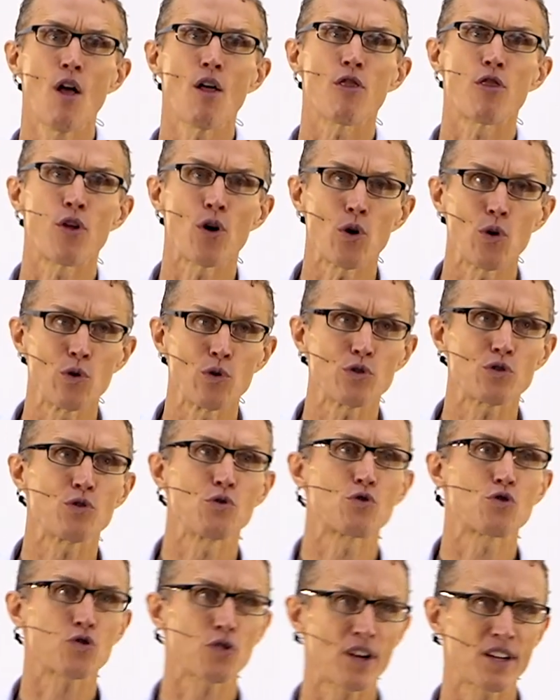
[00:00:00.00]
Those who
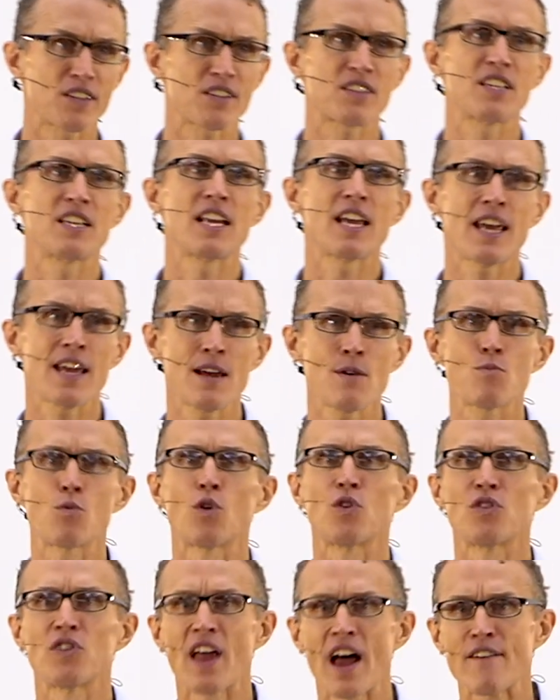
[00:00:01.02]
trust in him
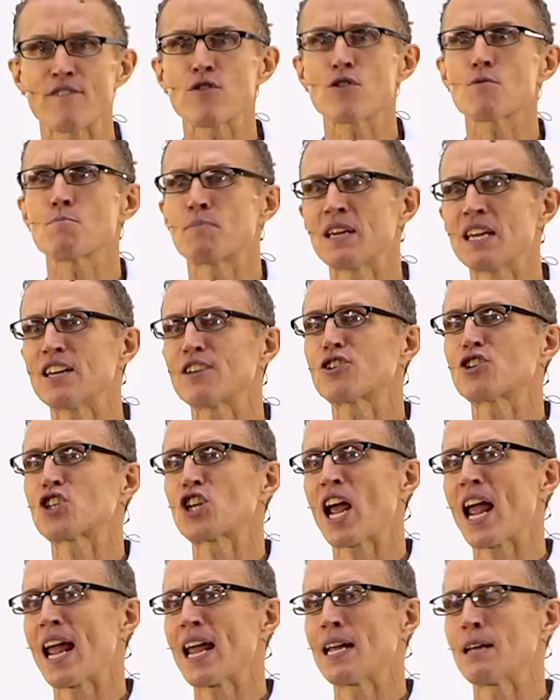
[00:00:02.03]
will never be
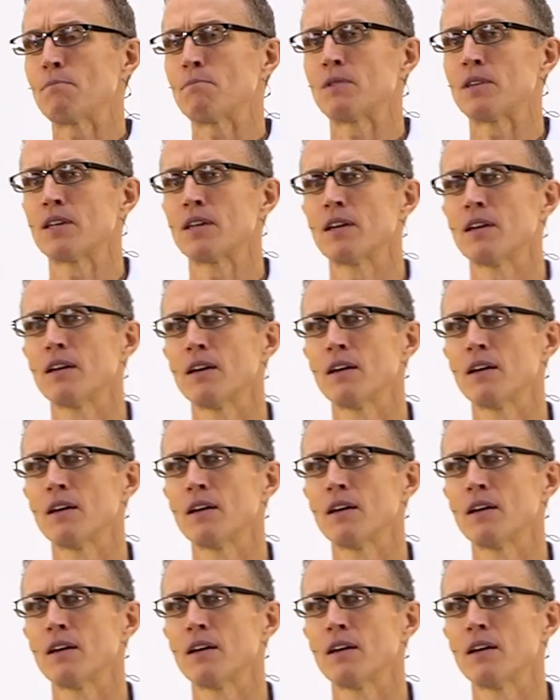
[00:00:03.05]
ashamed.